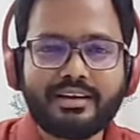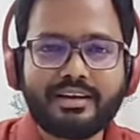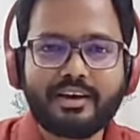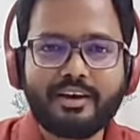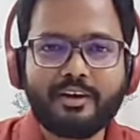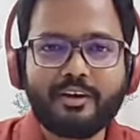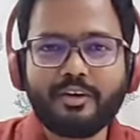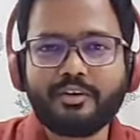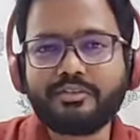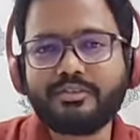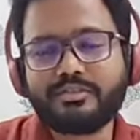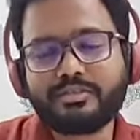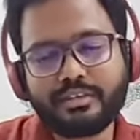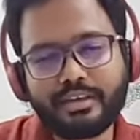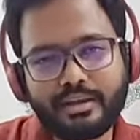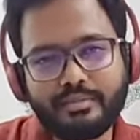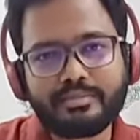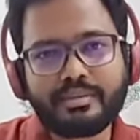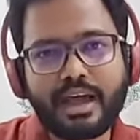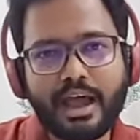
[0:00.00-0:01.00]
Uh, it
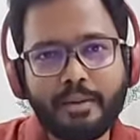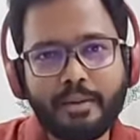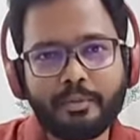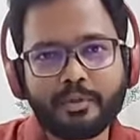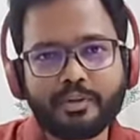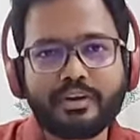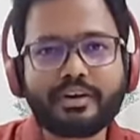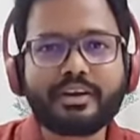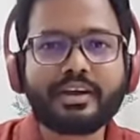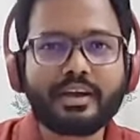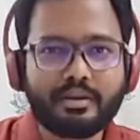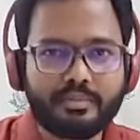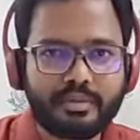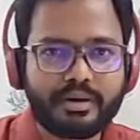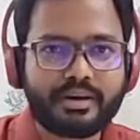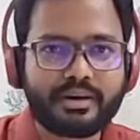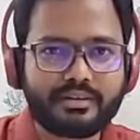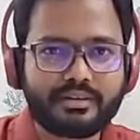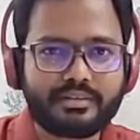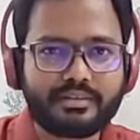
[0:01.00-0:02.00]
seems hypothetical,
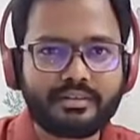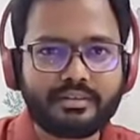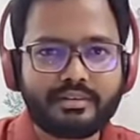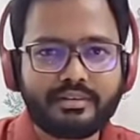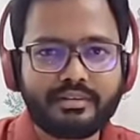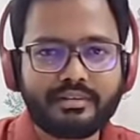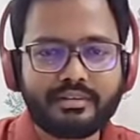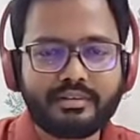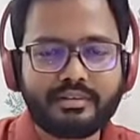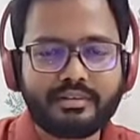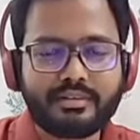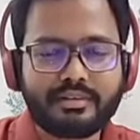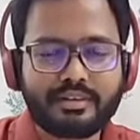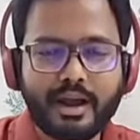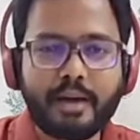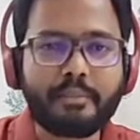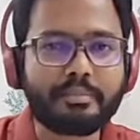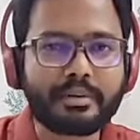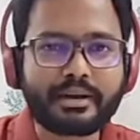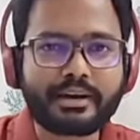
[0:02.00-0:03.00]
but it's
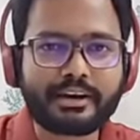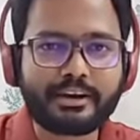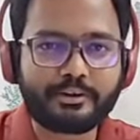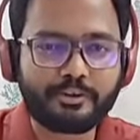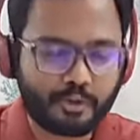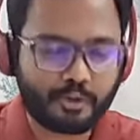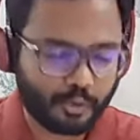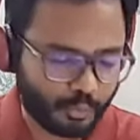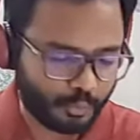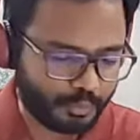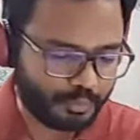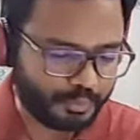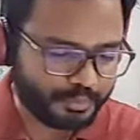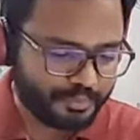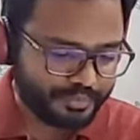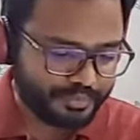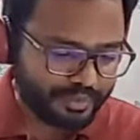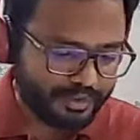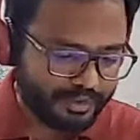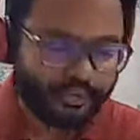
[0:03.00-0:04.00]
completely true.
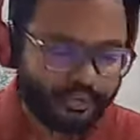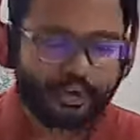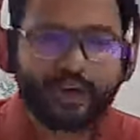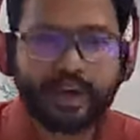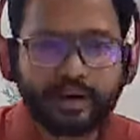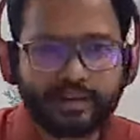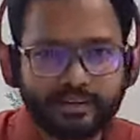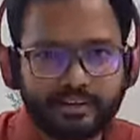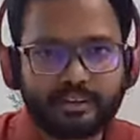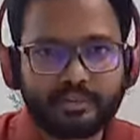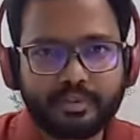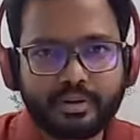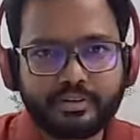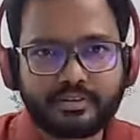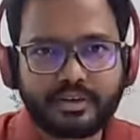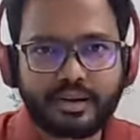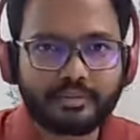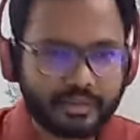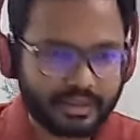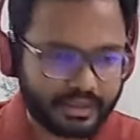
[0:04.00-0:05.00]
When you anticipate
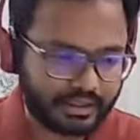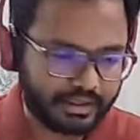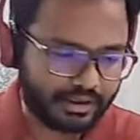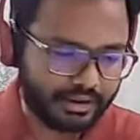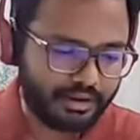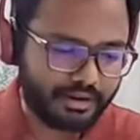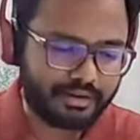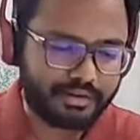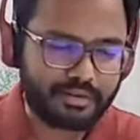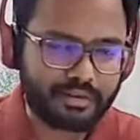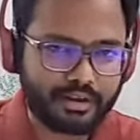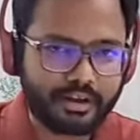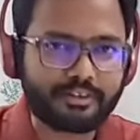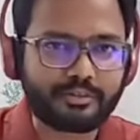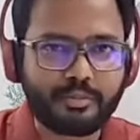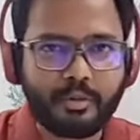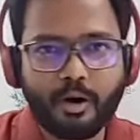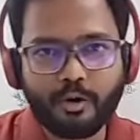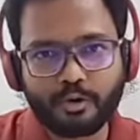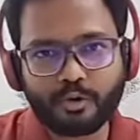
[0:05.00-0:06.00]
something, uh, it's
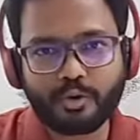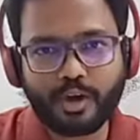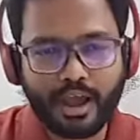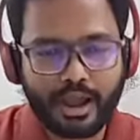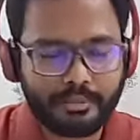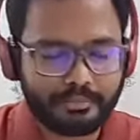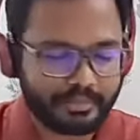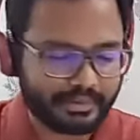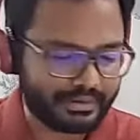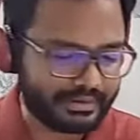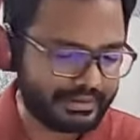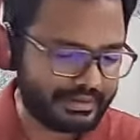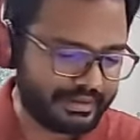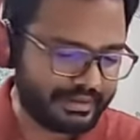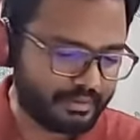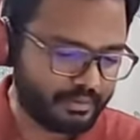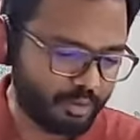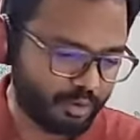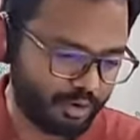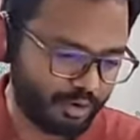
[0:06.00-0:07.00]
bound to happen,
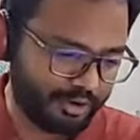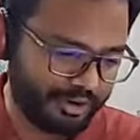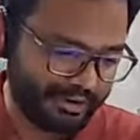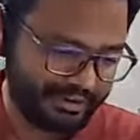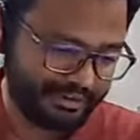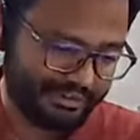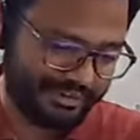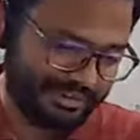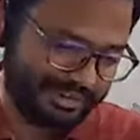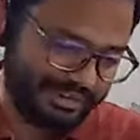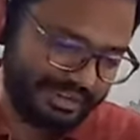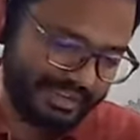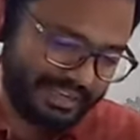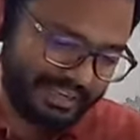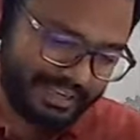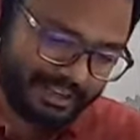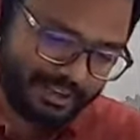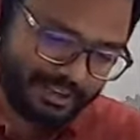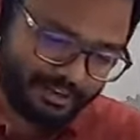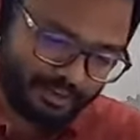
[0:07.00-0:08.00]
more or less.
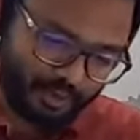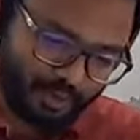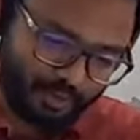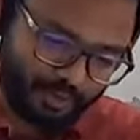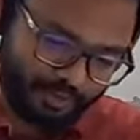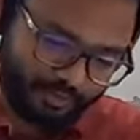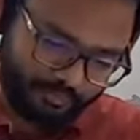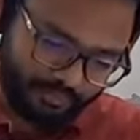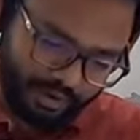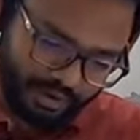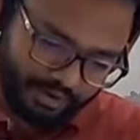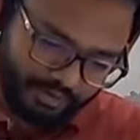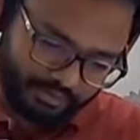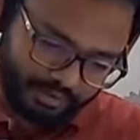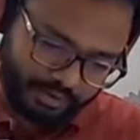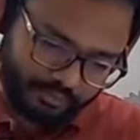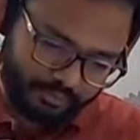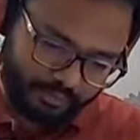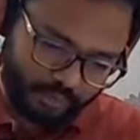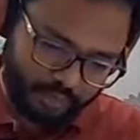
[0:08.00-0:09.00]
So first
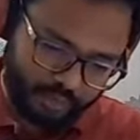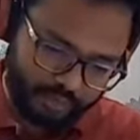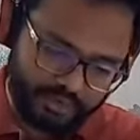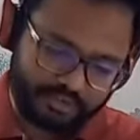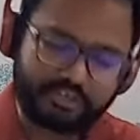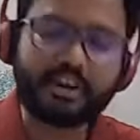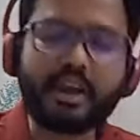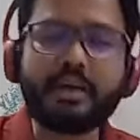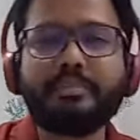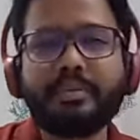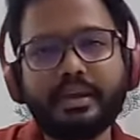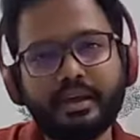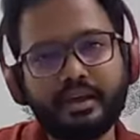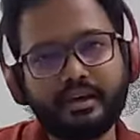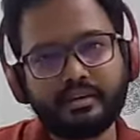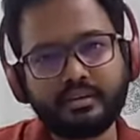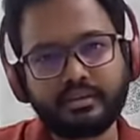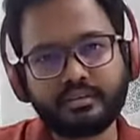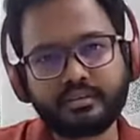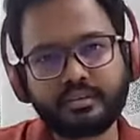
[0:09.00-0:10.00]
and foremost, shaping
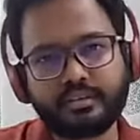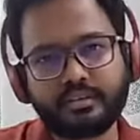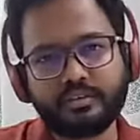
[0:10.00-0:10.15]
errors.